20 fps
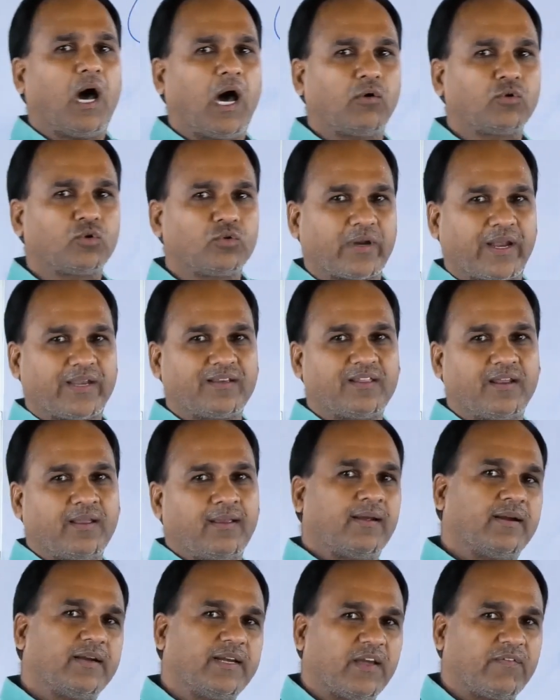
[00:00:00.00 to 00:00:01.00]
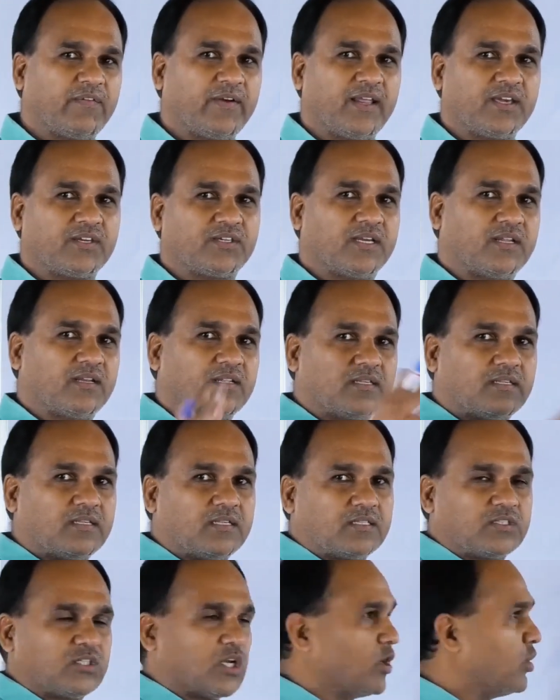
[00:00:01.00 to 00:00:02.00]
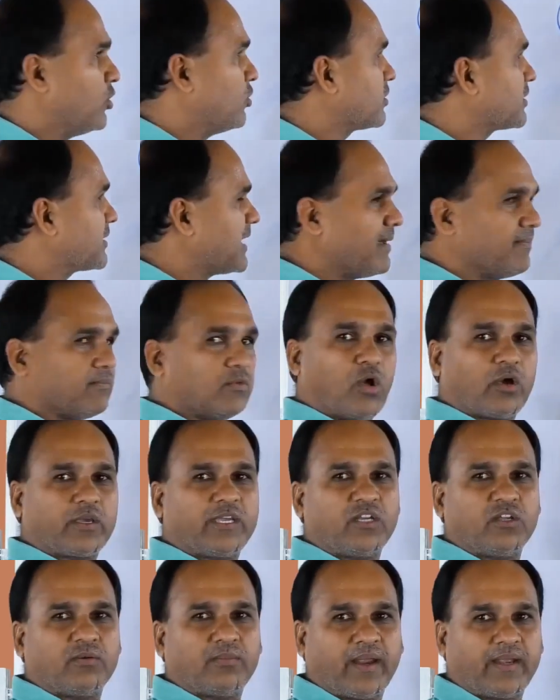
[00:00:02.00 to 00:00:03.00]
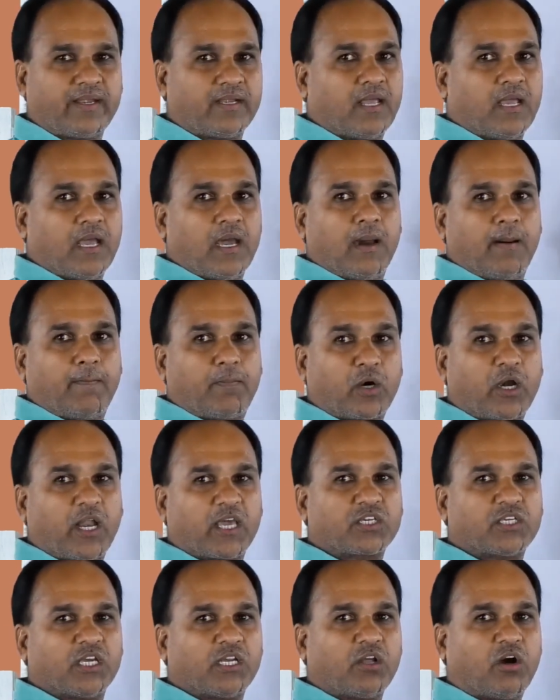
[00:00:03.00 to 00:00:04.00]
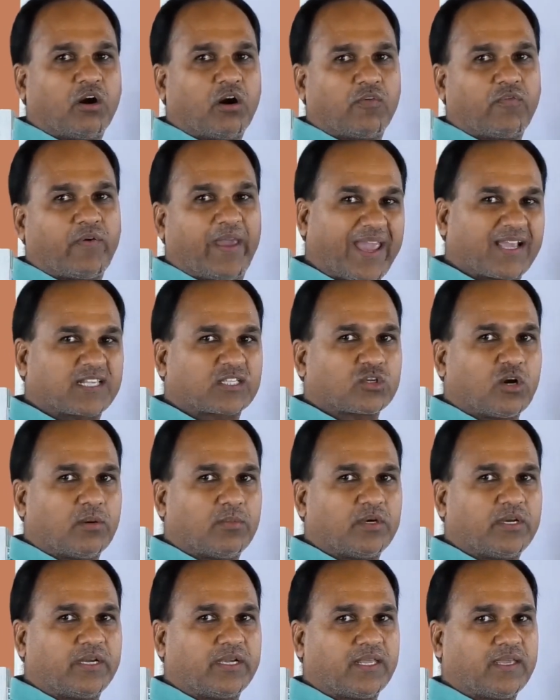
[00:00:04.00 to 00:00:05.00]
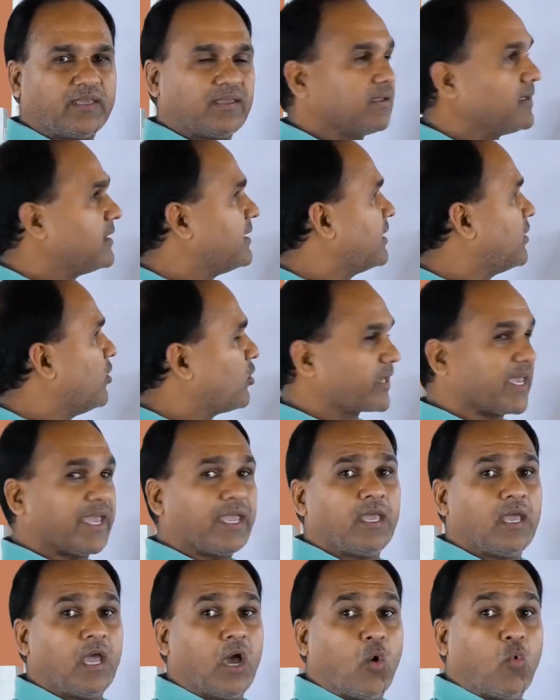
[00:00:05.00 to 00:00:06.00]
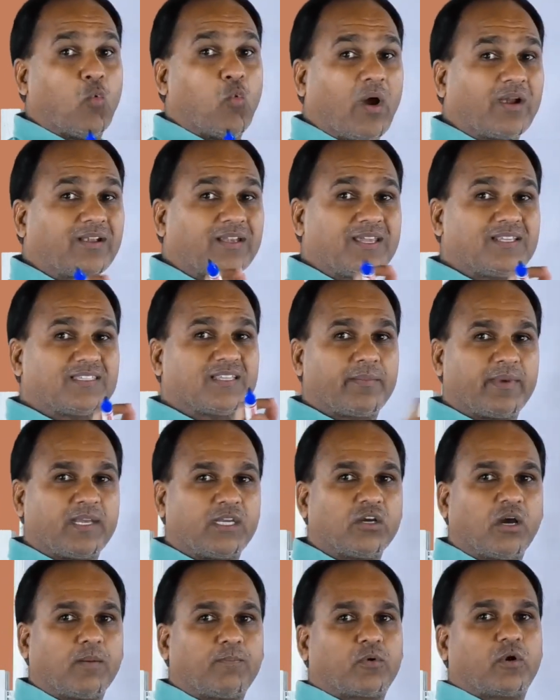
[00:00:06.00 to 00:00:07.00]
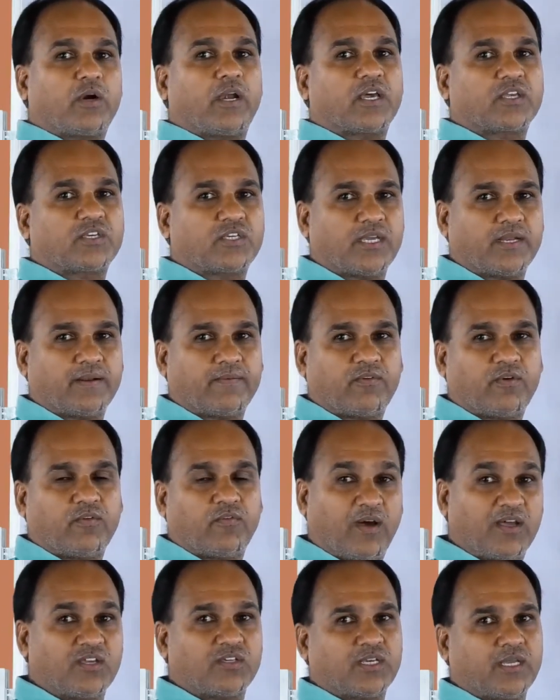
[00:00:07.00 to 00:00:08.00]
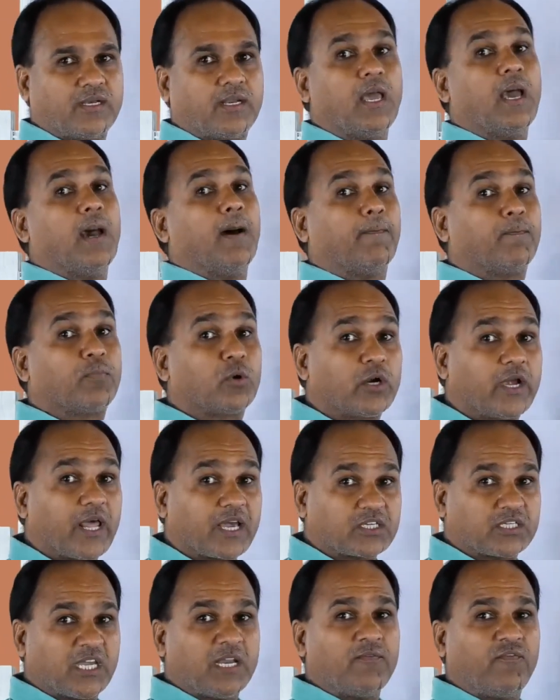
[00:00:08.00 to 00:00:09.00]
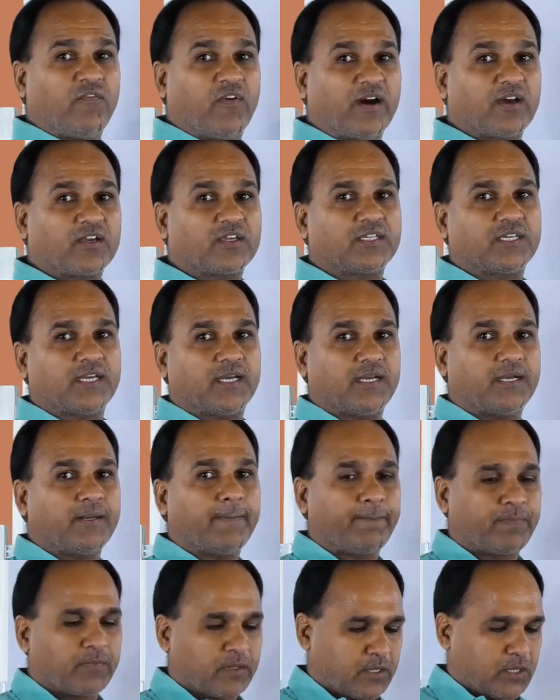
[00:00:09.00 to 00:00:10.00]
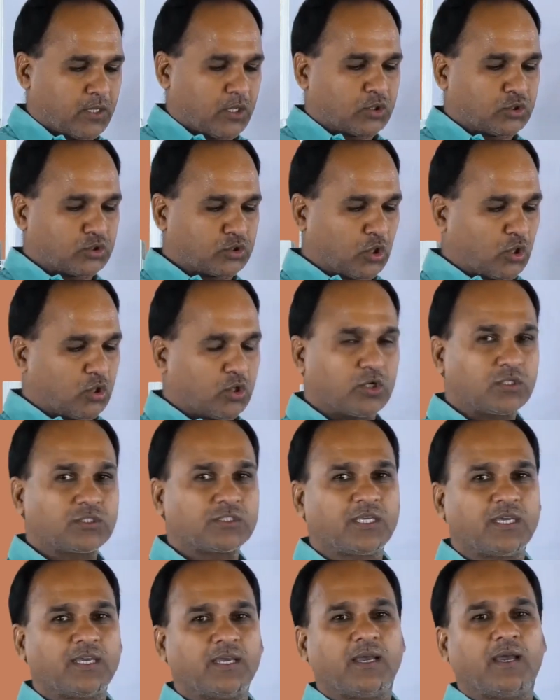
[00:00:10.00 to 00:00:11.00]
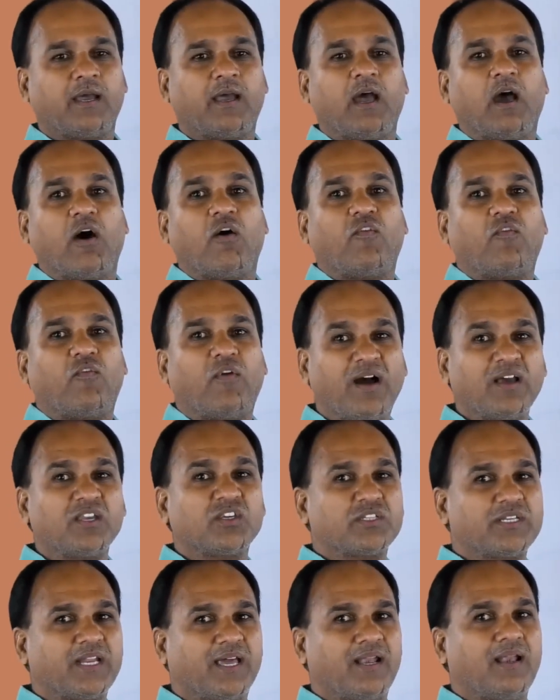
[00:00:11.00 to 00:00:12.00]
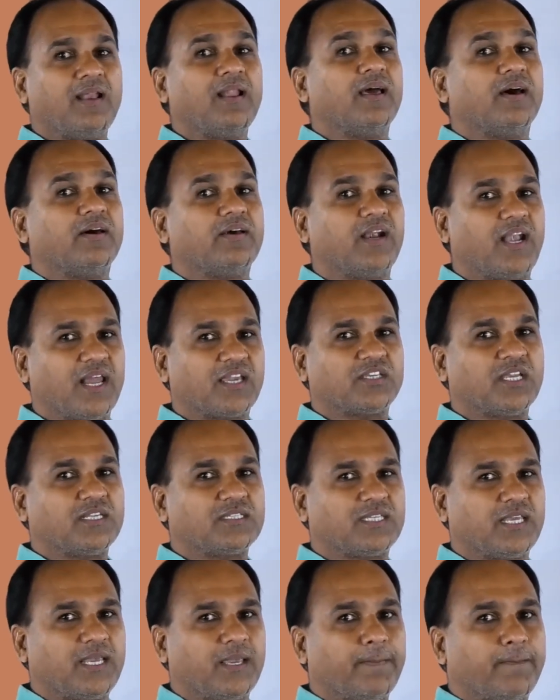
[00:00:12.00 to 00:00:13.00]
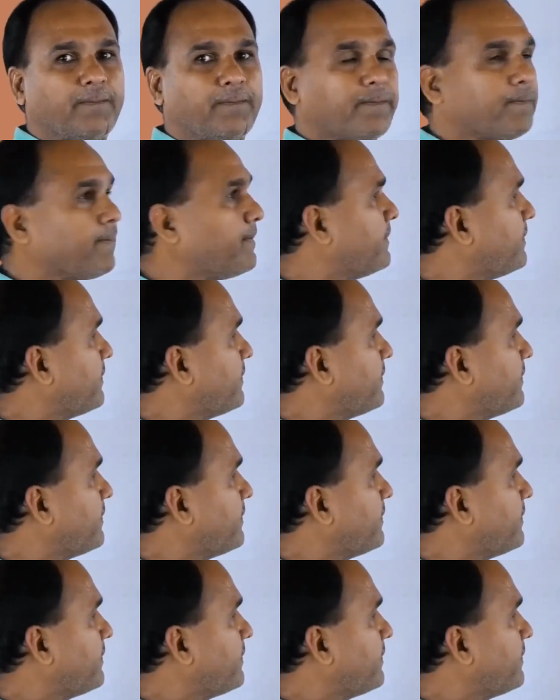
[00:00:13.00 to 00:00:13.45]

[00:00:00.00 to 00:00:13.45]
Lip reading: how to write the definition. Chalo, come, lock in your mind. Production of X commodity. Okay, what is the meaning of production function? Production function shows functional relationship.